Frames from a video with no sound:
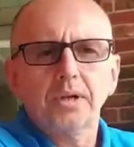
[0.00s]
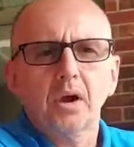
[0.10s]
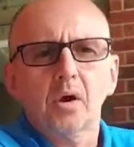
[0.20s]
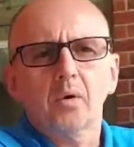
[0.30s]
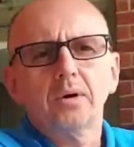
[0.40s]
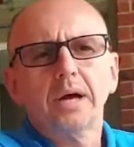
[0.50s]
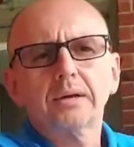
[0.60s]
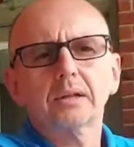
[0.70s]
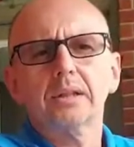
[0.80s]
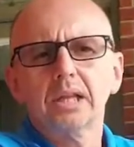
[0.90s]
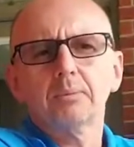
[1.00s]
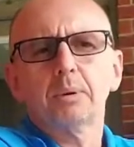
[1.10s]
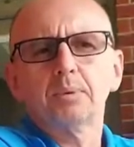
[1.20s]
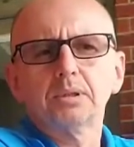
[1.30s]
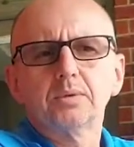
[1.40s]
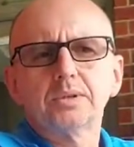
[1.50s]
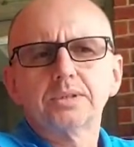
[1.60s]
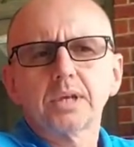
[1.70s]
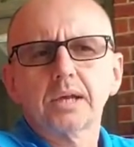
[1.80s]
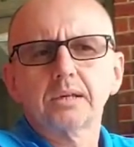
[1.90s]
we know how to clean up a polluted
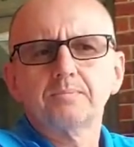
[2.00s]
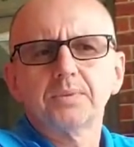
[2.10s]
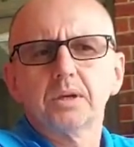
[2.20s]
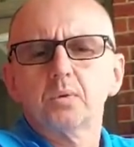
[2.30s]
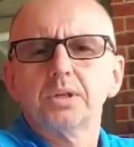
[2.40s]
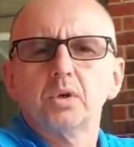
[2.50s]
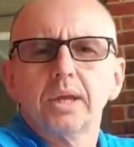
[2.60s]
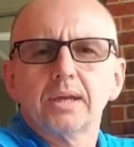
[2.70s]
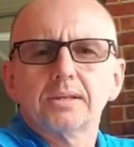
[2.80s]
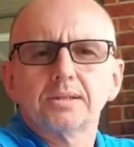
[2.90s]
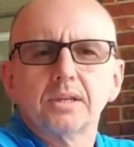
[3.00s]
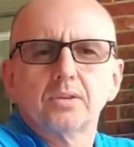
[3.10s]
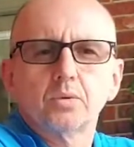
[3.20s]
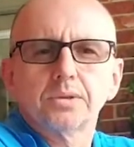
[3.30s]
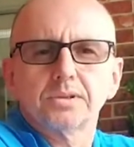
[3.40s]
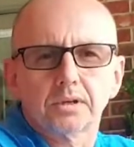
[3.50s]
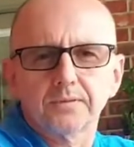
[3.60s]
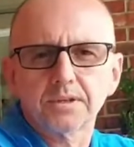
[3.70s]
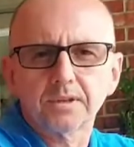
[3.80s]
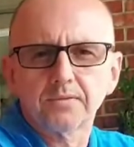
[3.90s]
site when you can't see through the
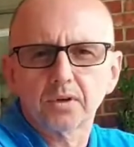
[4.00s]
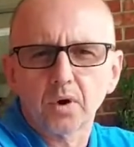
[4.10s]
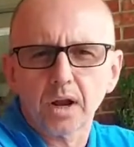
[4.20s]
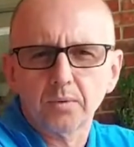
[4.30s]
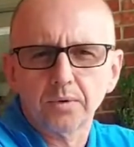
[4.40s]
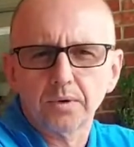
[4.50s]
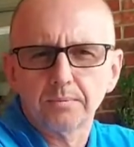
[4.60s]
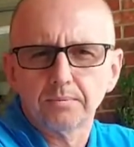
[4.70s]
surface of the ground?